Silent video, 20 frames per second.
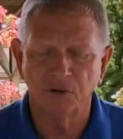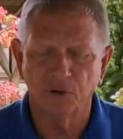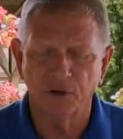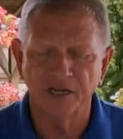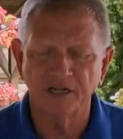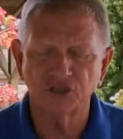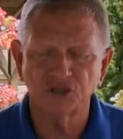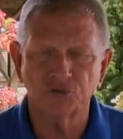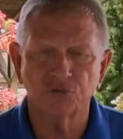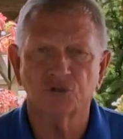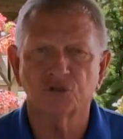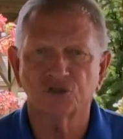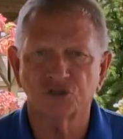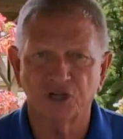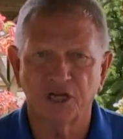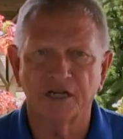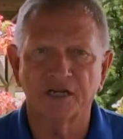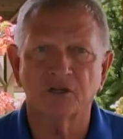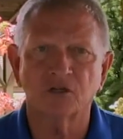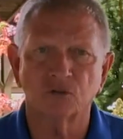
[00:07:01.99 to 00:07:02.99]
their estrus
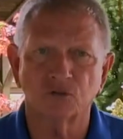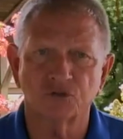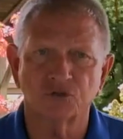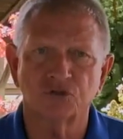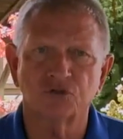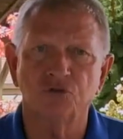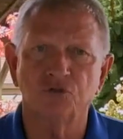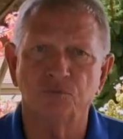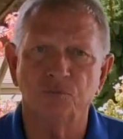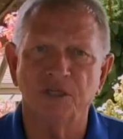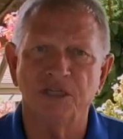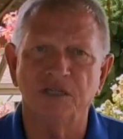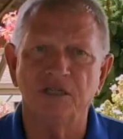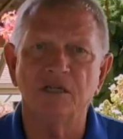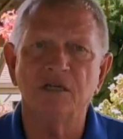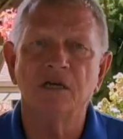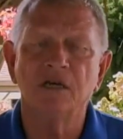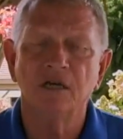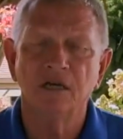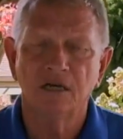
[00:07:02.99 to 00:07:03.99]
cycles to
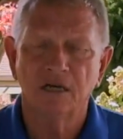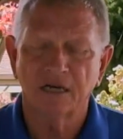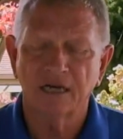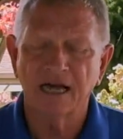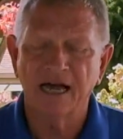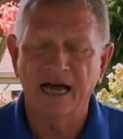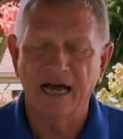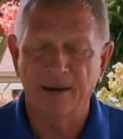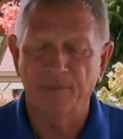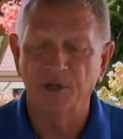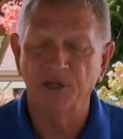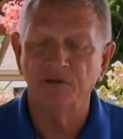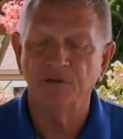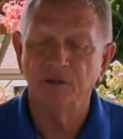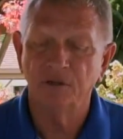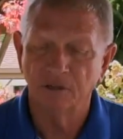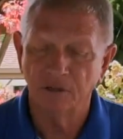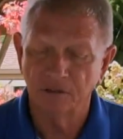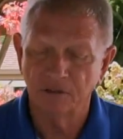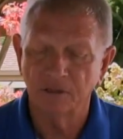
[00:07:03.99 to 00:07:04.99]
be
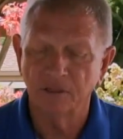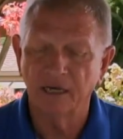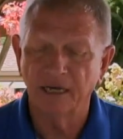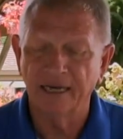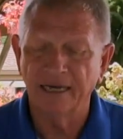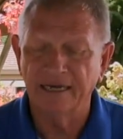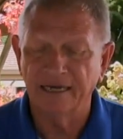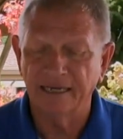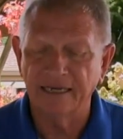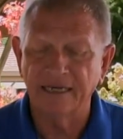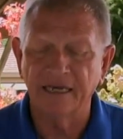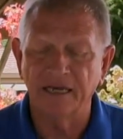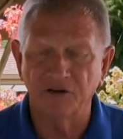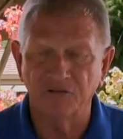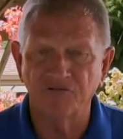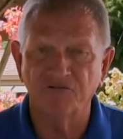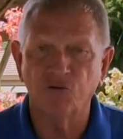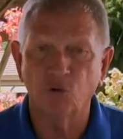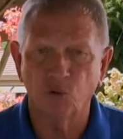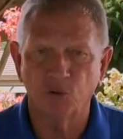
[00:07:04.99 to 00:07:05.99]
common, and
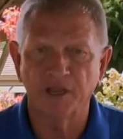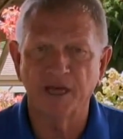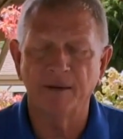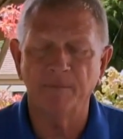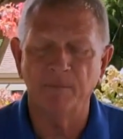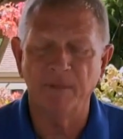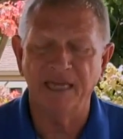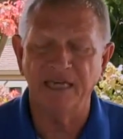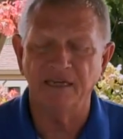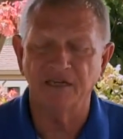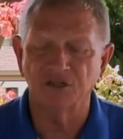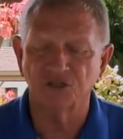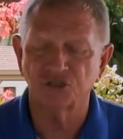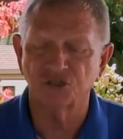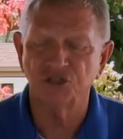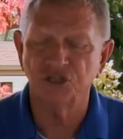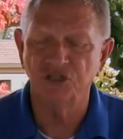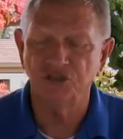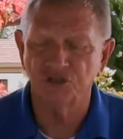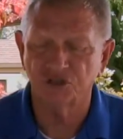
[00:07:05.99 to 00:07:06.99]
again for that mating
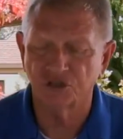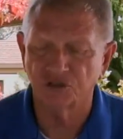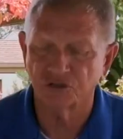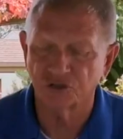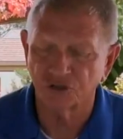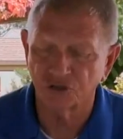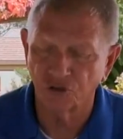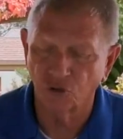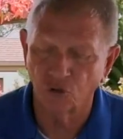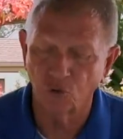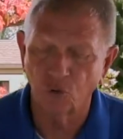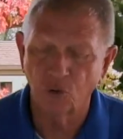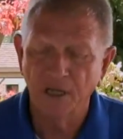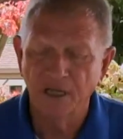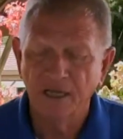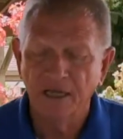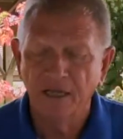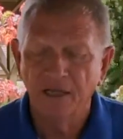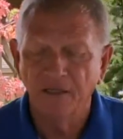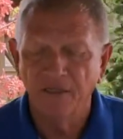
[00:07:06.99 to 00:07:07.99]
season. So
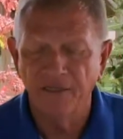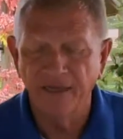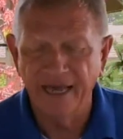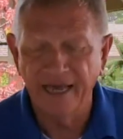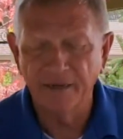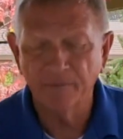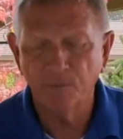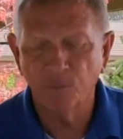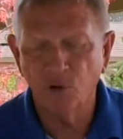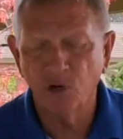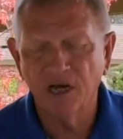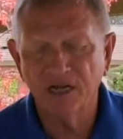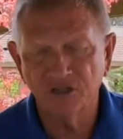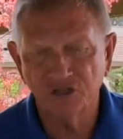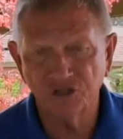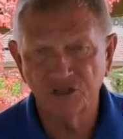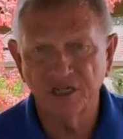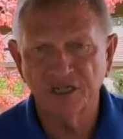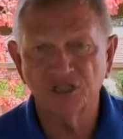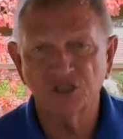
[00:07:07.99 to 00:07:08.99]
that
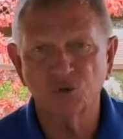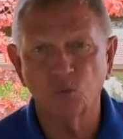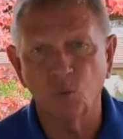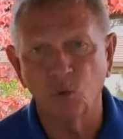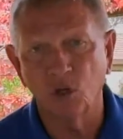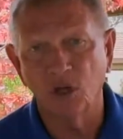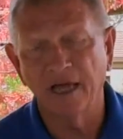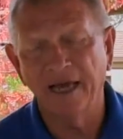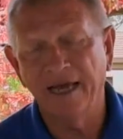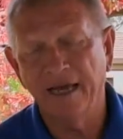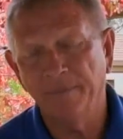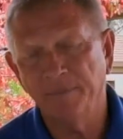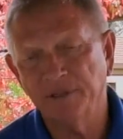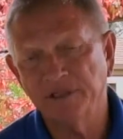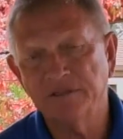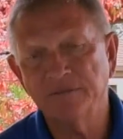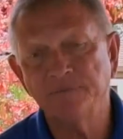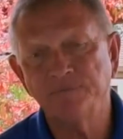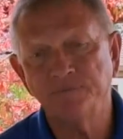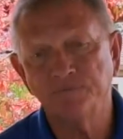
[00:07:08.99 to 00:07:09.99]
process will
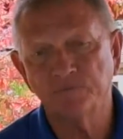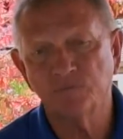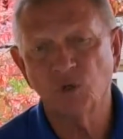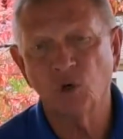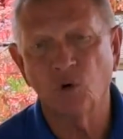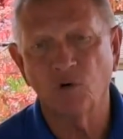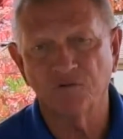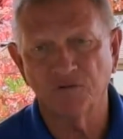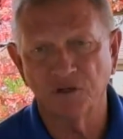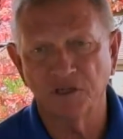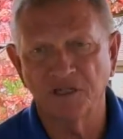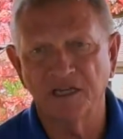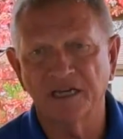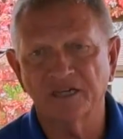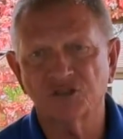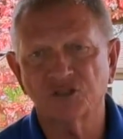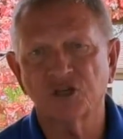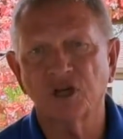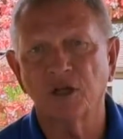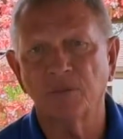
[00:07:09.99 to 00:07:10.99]
happen over the
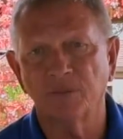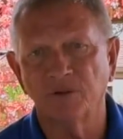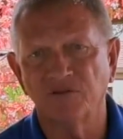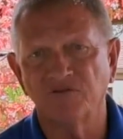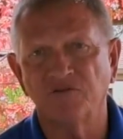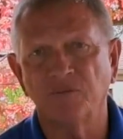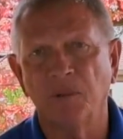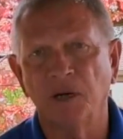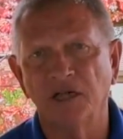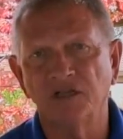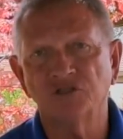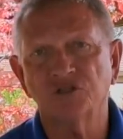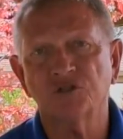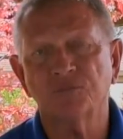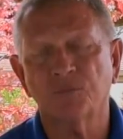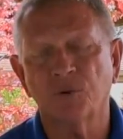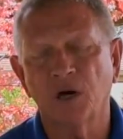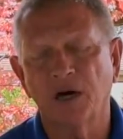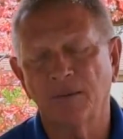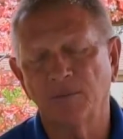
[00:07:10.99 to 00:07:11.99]
next couple of months,
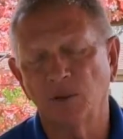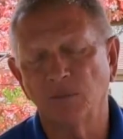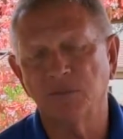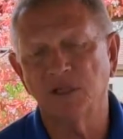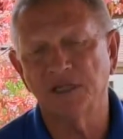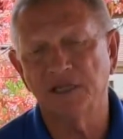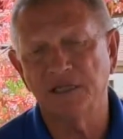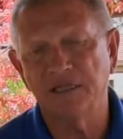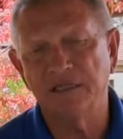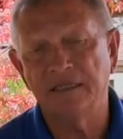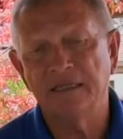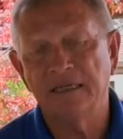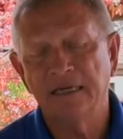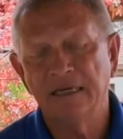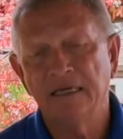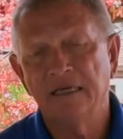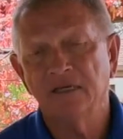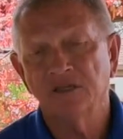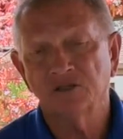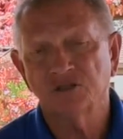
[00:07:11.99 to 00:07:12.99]
probably
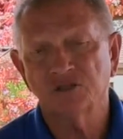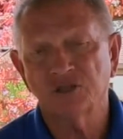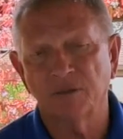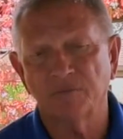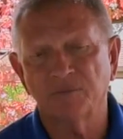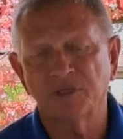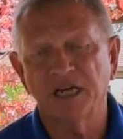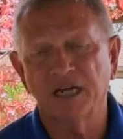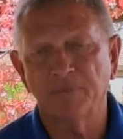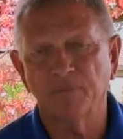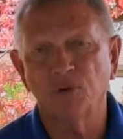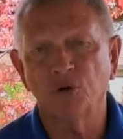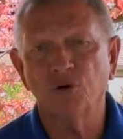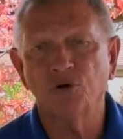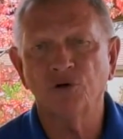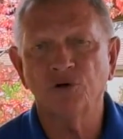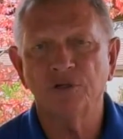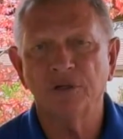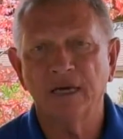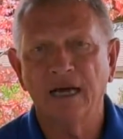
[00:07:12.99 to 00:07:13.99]

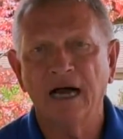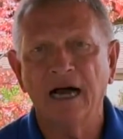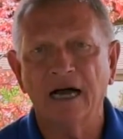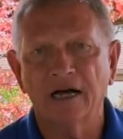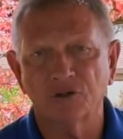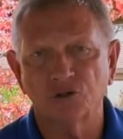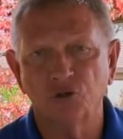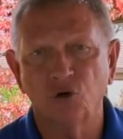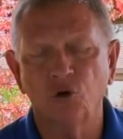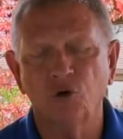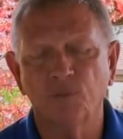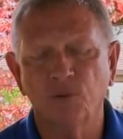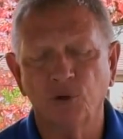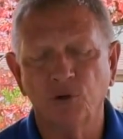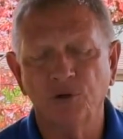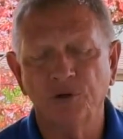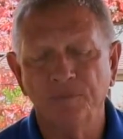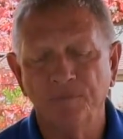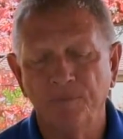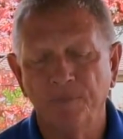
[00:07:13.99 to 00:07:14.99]
September,
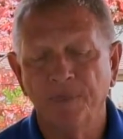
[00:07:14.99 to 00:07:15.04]
October,